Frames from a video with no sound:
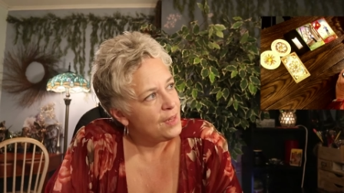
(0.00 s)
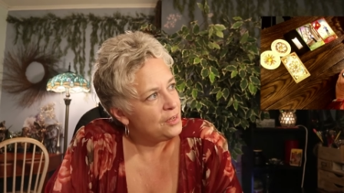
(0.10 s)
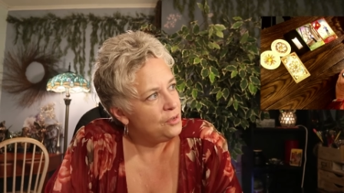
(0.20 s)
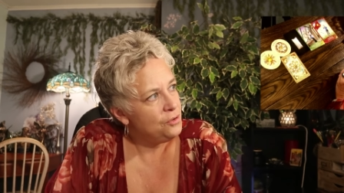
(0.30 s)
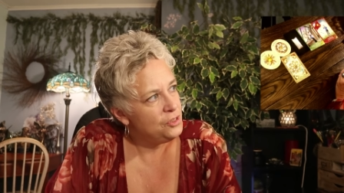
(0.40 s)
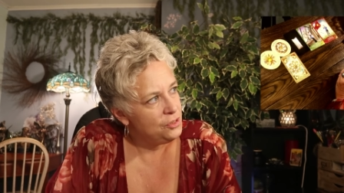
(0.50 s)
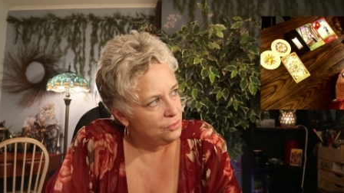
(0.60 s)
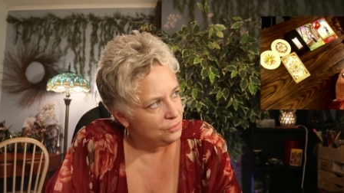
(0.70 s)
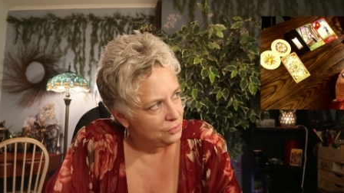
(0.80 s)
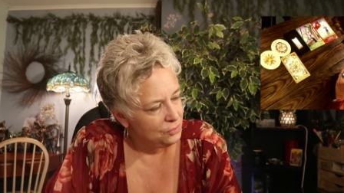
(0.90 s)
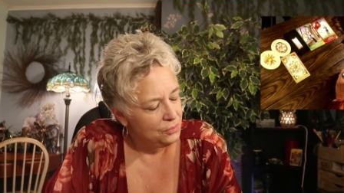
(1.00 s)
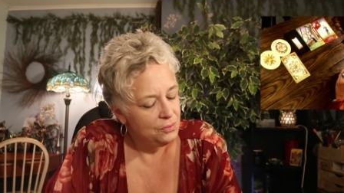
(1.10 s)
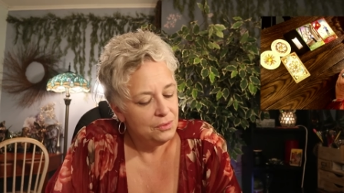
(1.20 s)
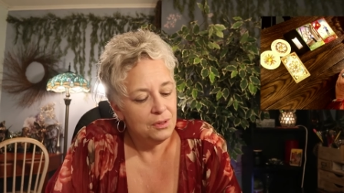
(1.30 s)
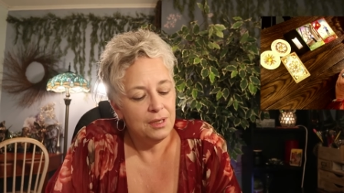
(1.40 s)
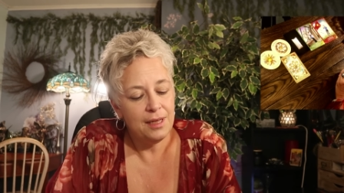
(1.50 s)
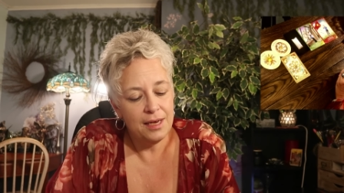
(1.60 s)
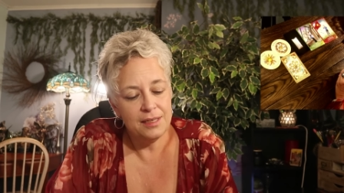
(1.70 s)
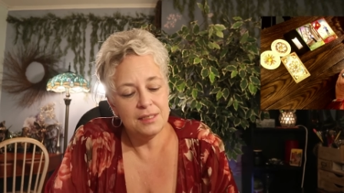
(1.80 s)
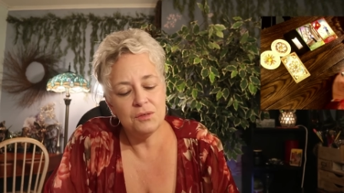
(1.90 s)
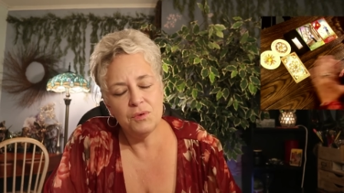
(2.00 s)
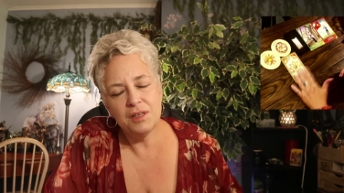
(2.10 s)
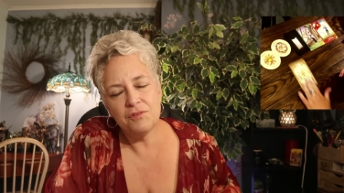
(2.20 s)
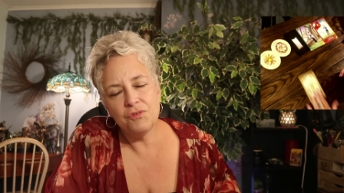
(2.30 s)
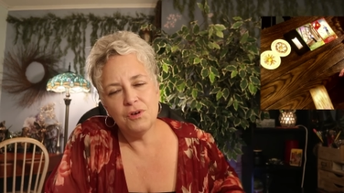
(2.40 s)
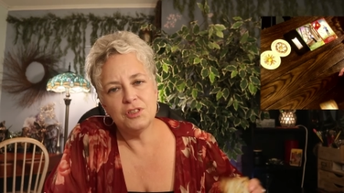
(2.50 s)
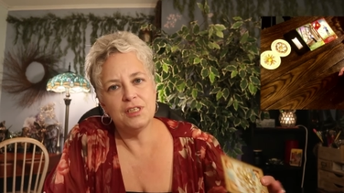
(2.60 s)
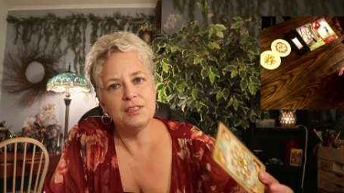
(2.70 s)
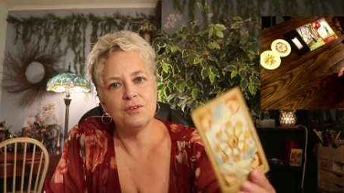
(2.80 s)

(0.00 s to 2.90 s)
I told you. That is the Wheel of Fortune.